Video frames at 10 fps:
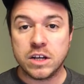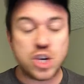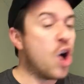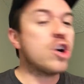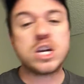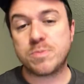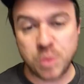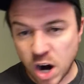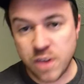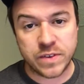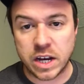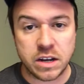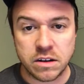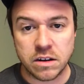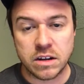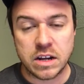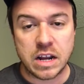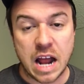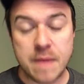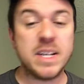Georgia's proven.
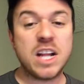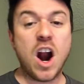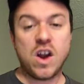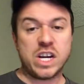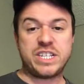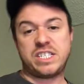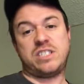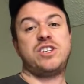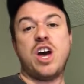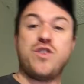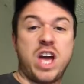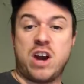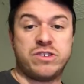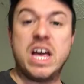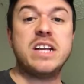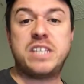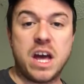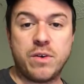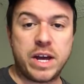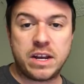I mean, they're only 2 years
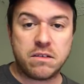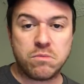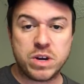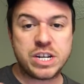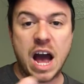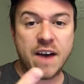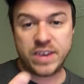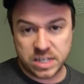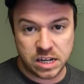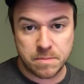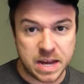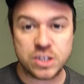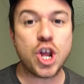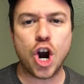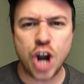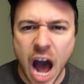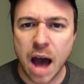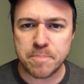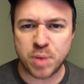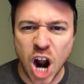into it, which obviously means they're
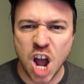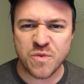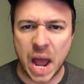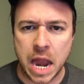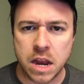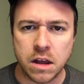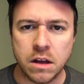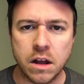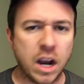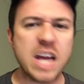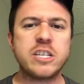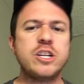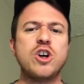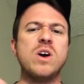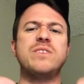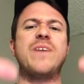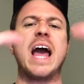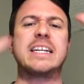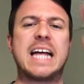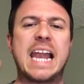not proven. Listen, Georgia
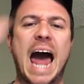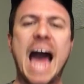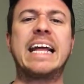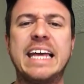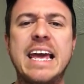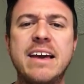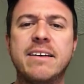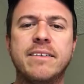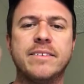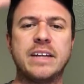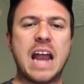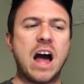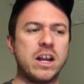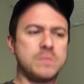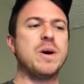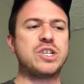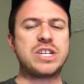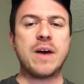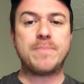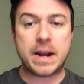fans, I like you and all this bunch of
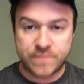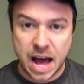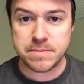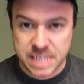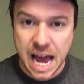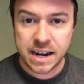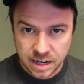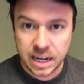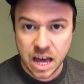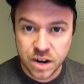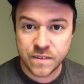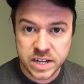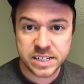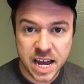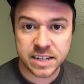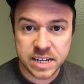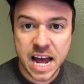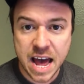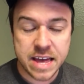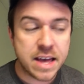stuff, but if I'm signing a letter of intent
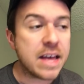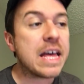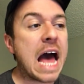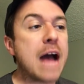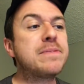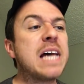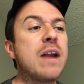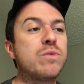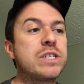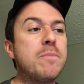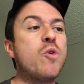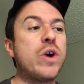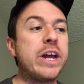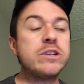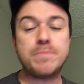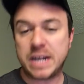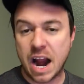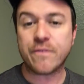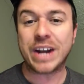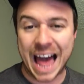today, I'm signing with someone who's been
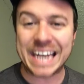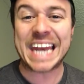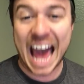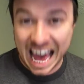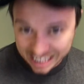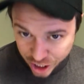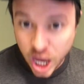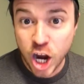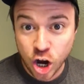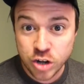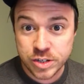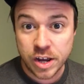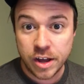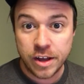there for like 9 years